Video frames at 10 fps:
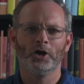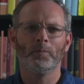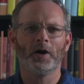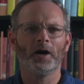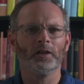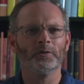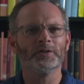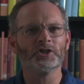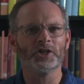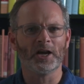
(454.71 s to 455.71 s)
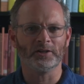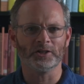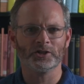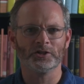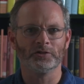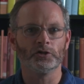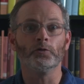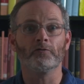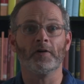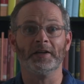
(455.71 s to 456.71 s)
Apollo is challenged
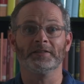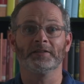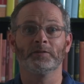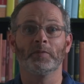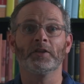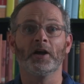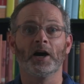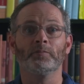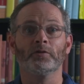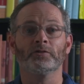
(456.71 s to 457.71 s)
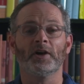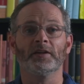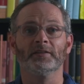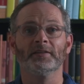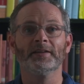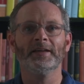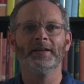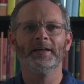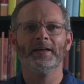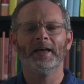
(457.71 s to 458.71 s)
to a fight by the god Poseidon
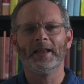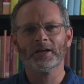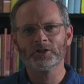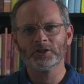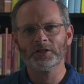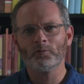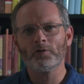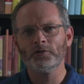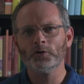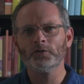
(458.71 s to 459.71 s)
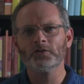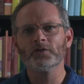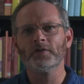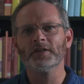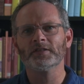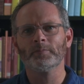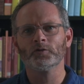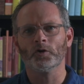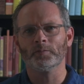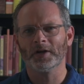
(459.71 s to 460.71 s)
and actually refuses to face up
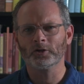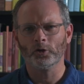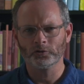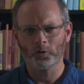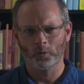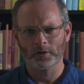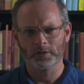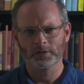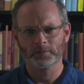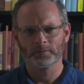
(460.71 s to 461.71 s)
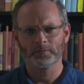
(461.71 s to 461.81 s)
to him at close quarters.